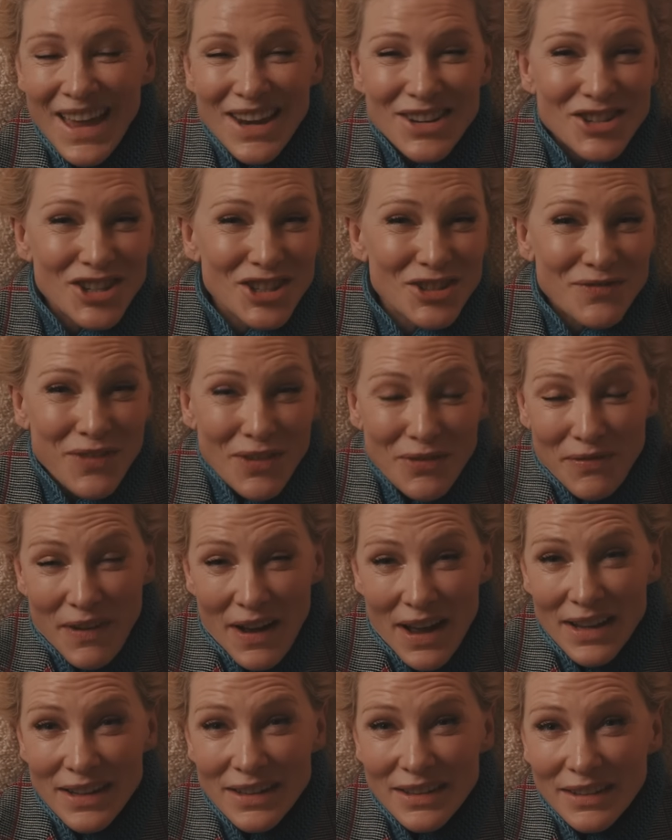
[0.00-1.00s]
Just for
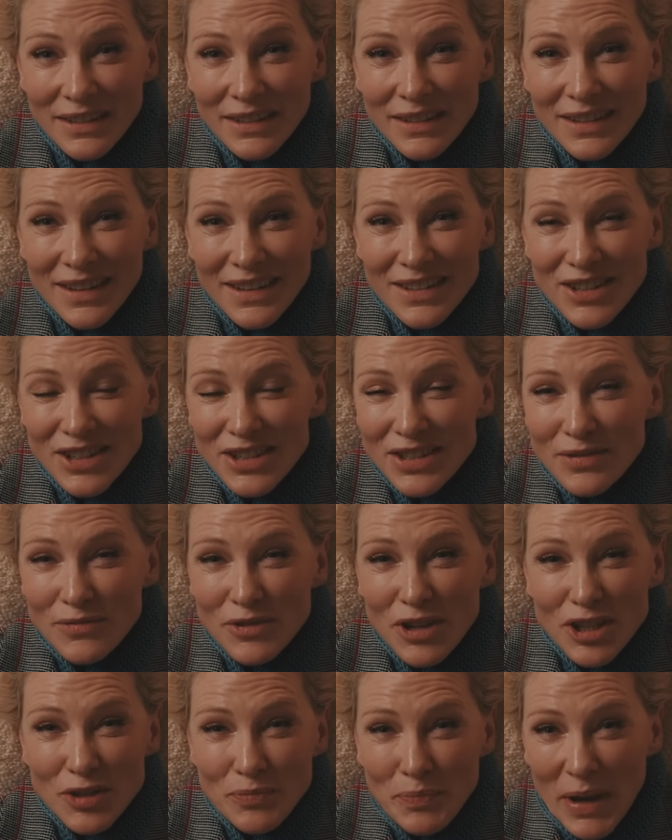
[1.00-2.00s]
fun.
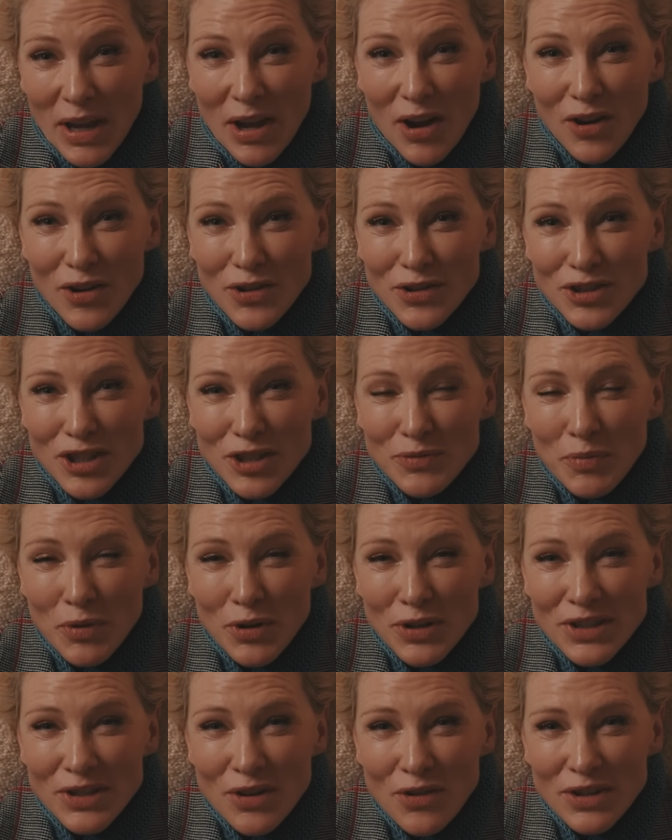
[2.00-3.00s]
Just because. Just put
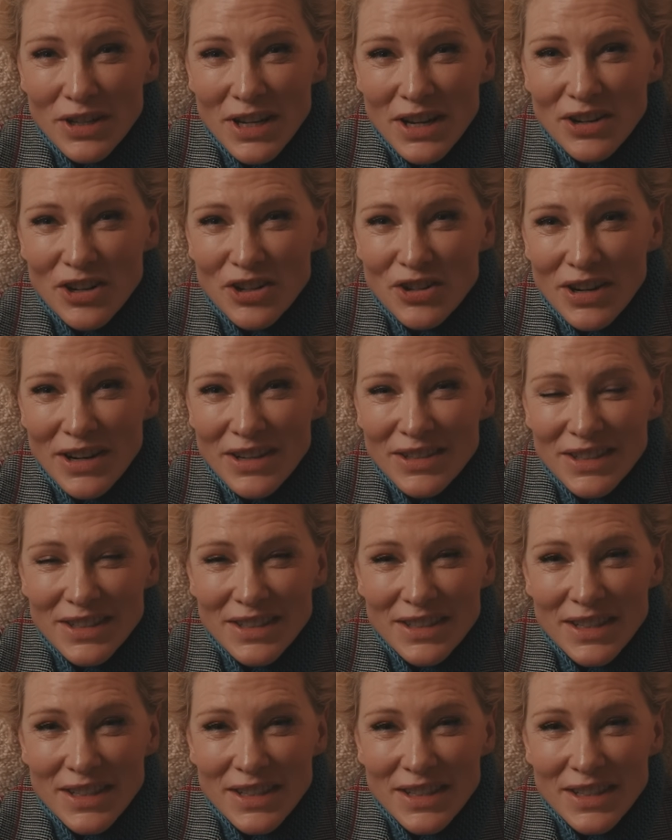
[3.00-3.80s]
a sock down your trousers,